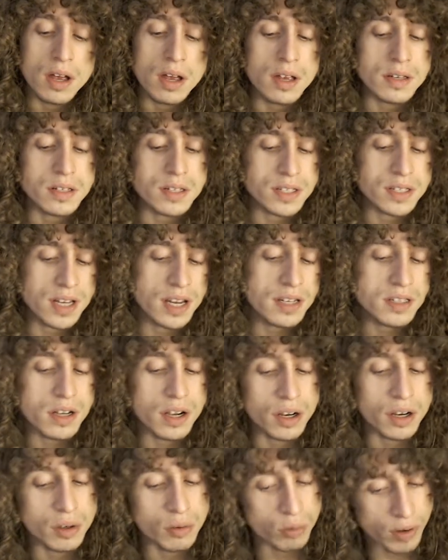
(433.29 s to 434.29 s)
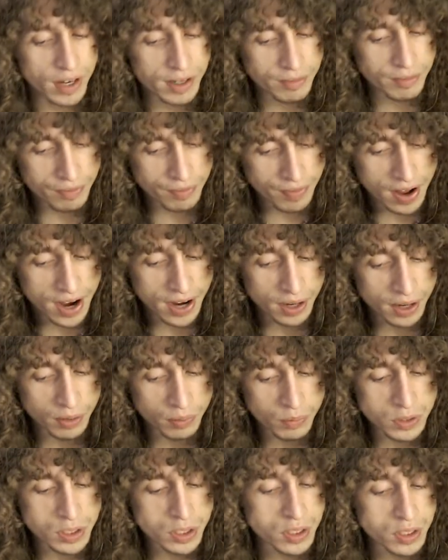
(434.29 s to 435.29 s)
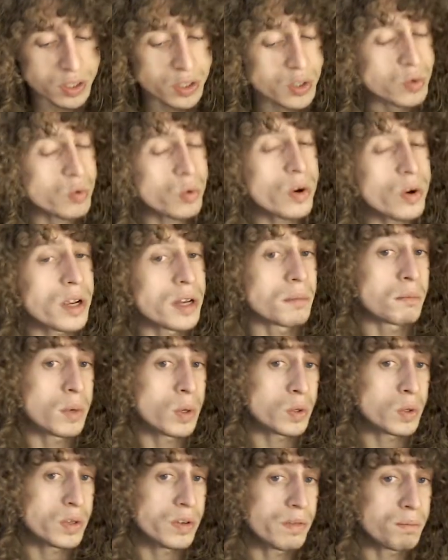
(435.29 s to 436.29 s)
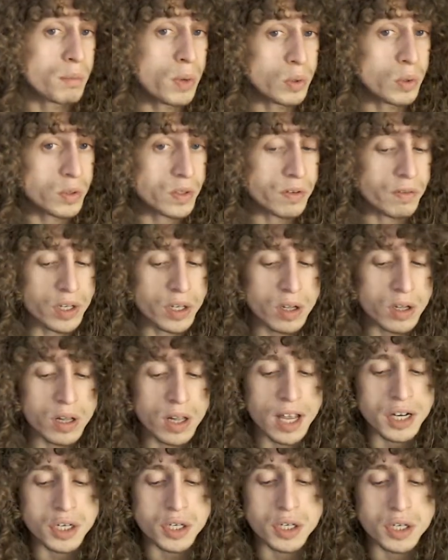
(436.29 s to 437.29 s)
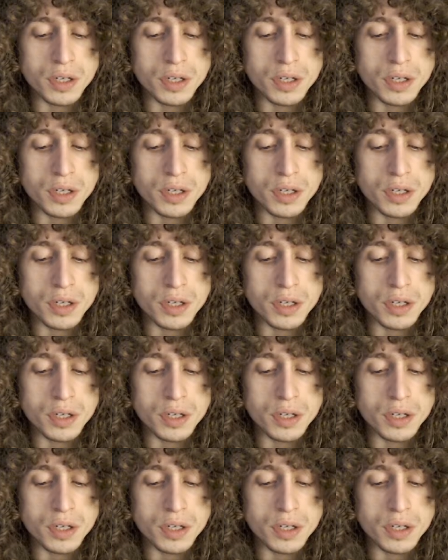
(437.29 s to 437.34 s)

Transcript: sent a great fire which destroyed most of the collection.